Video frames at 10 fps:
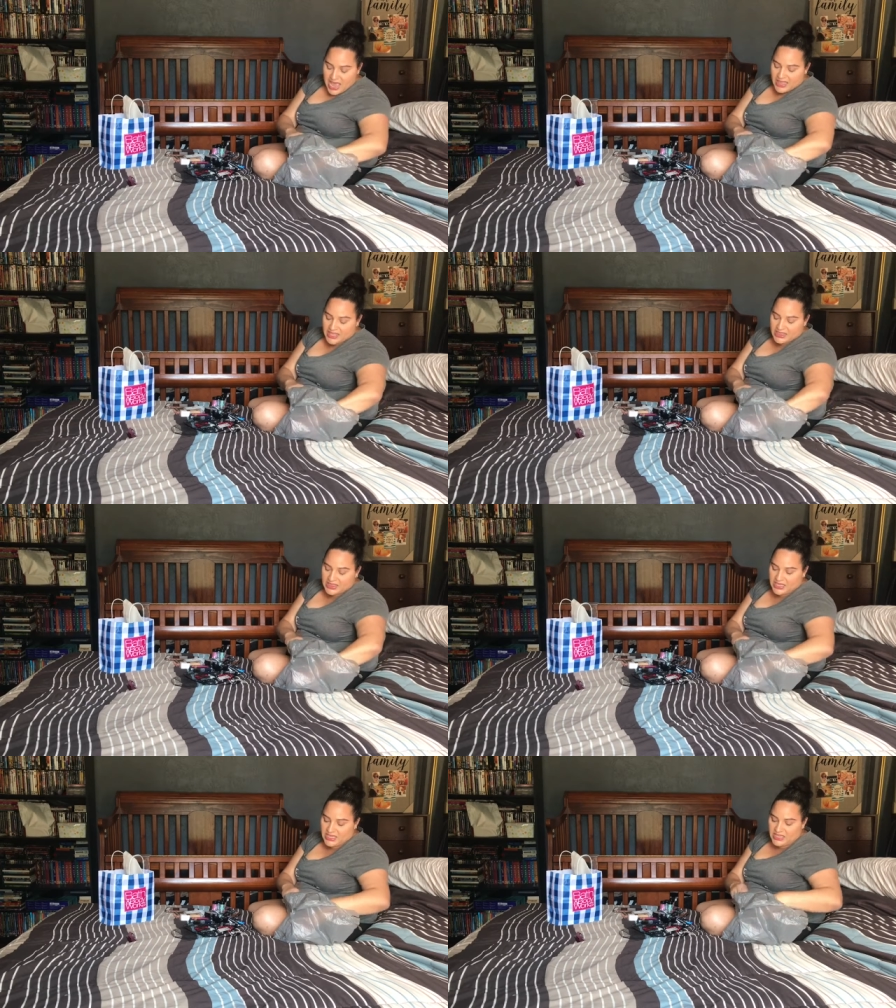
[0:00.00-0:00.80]
And then
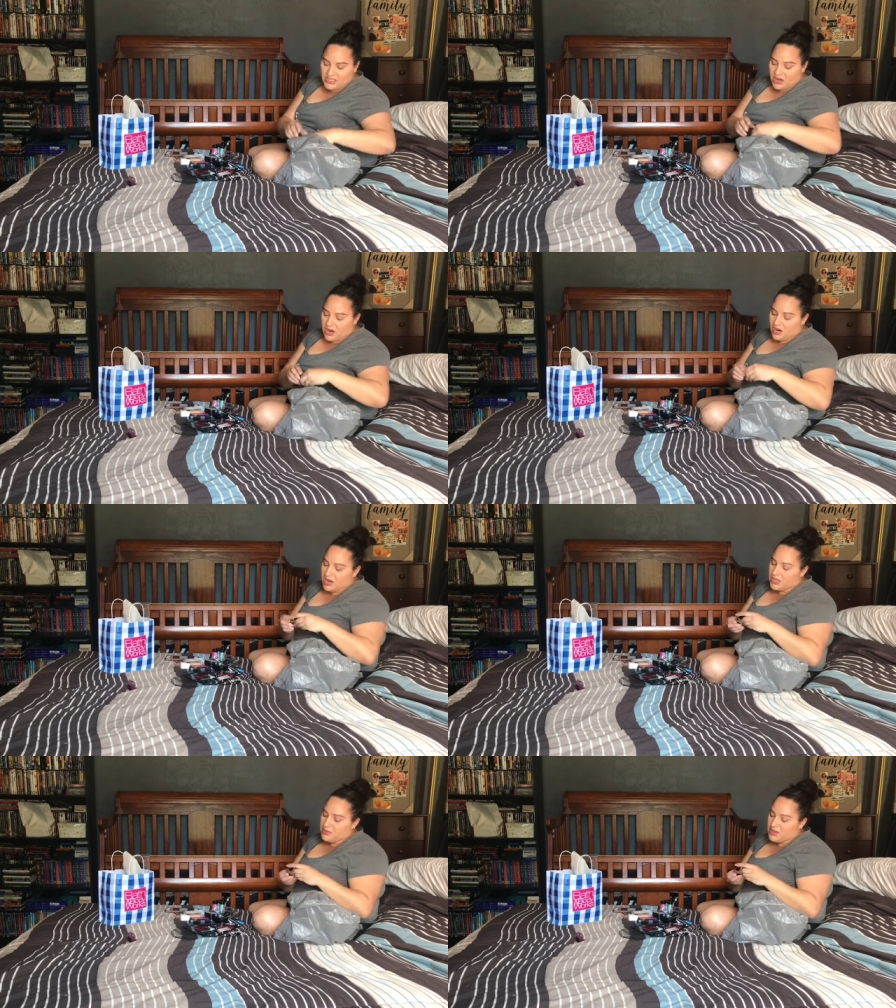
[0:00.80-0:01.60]
these are
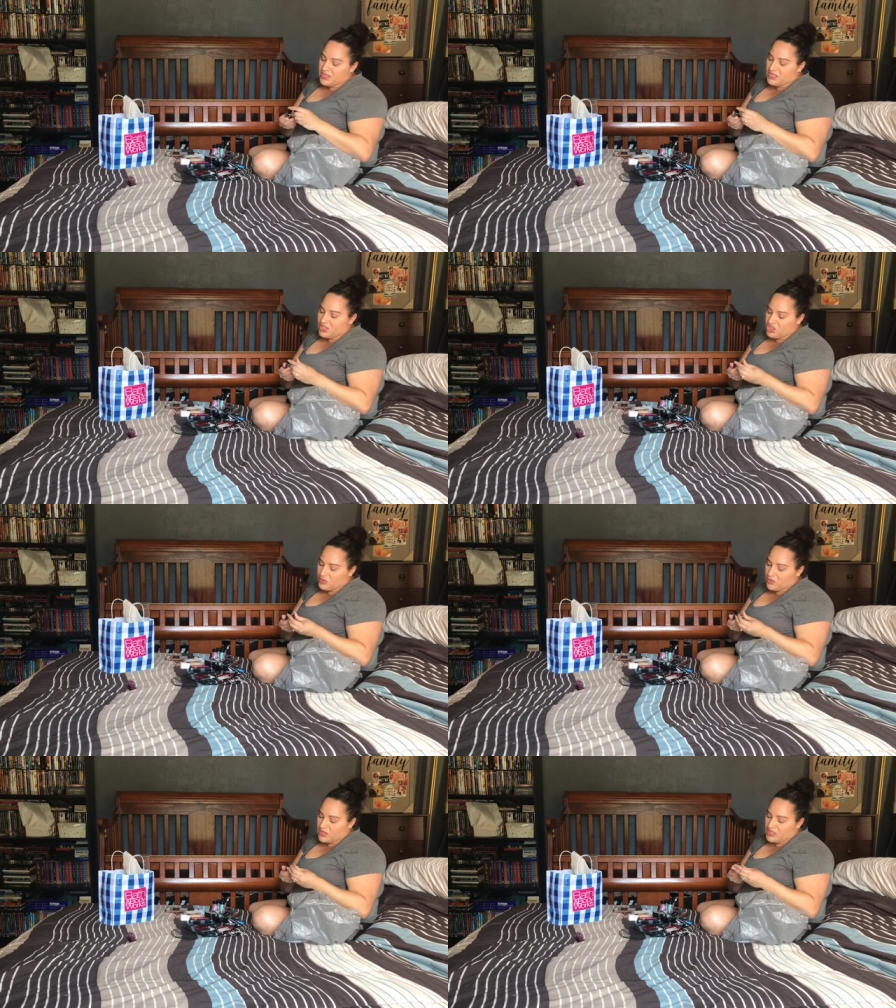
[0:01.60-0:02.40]
limited
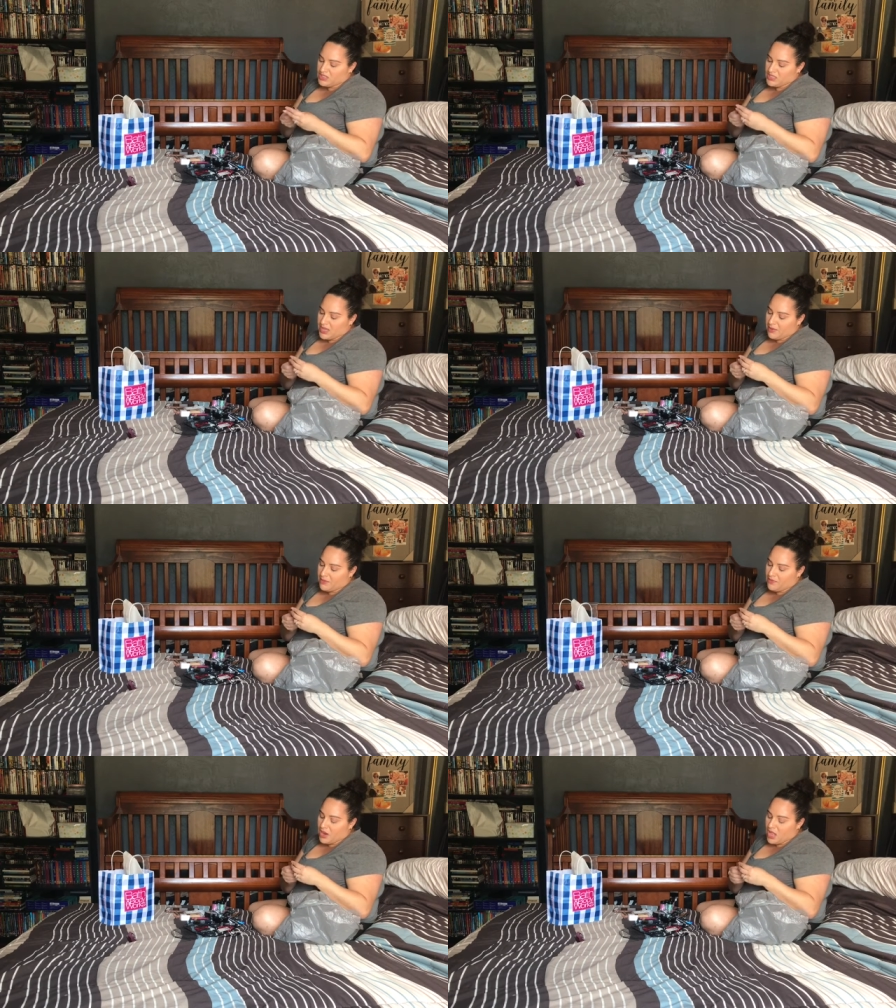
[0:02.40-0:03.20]
edition ones. These came
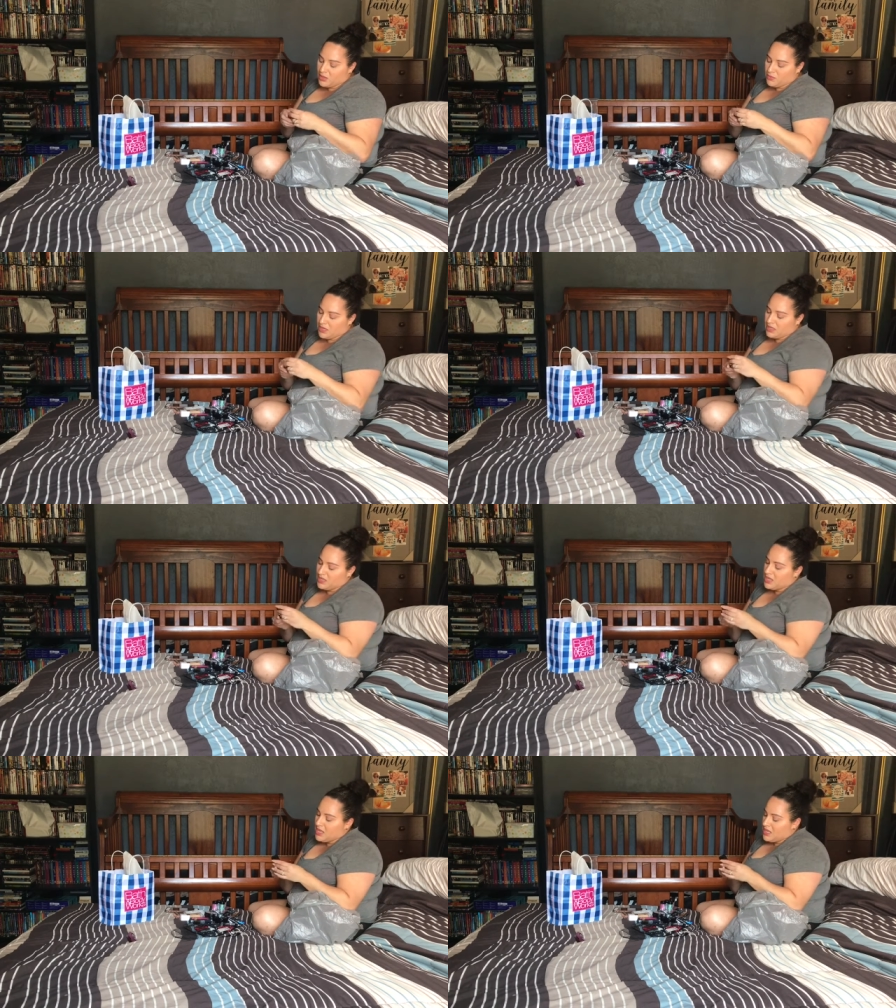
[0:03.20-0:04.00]
out for Halloween.